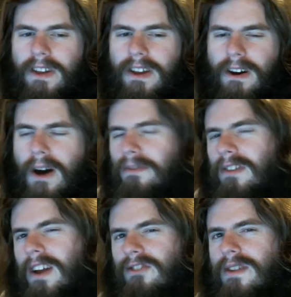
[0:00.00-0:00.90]

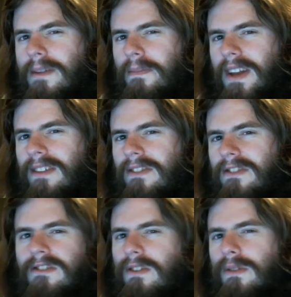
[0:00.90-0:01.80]
OPSEC drip
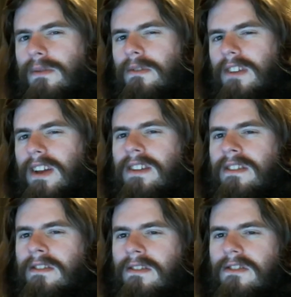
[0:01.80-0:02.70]
is news
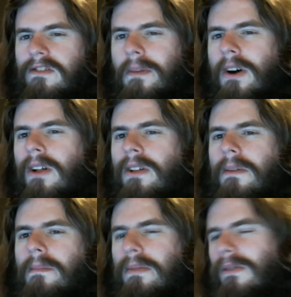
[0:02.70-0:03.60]
in small
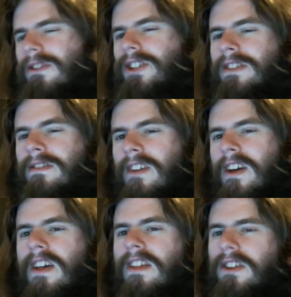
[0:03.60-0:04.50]
portions
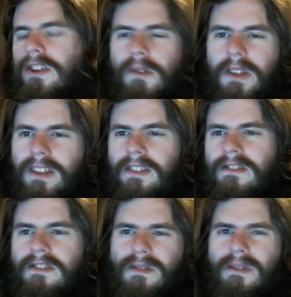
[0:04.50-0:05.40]
that you can
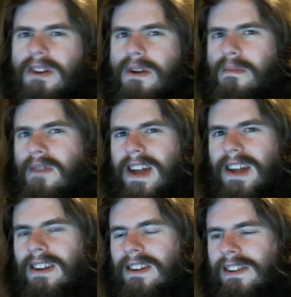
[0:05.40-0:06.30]
listen to on your
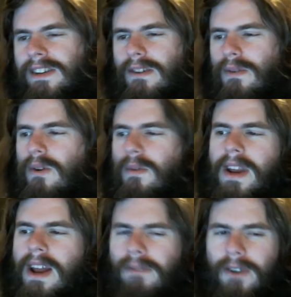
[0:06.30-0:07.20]
break or
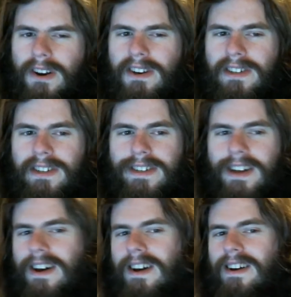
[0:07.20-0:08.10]
whenever
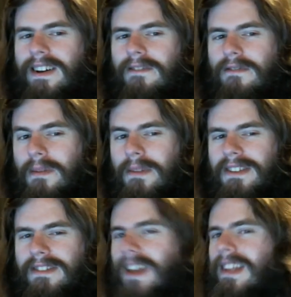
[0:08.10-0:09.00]
uh, from a
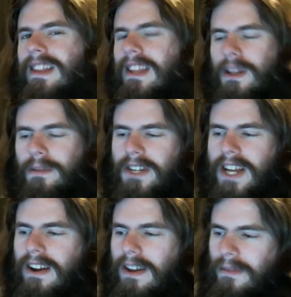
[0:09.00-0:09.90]
decidedly
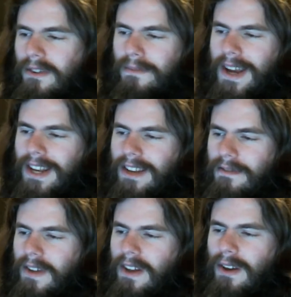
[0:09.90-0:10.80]
libertarian
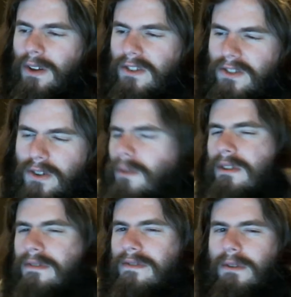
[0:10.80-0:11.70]
perspective. And
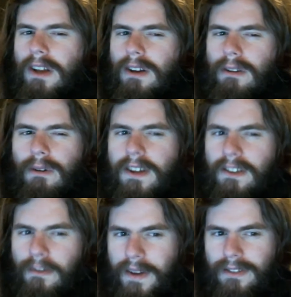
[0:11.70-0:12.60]
240
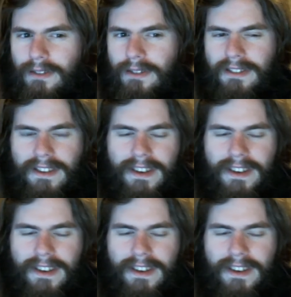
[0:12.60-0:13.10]
glorious pixels.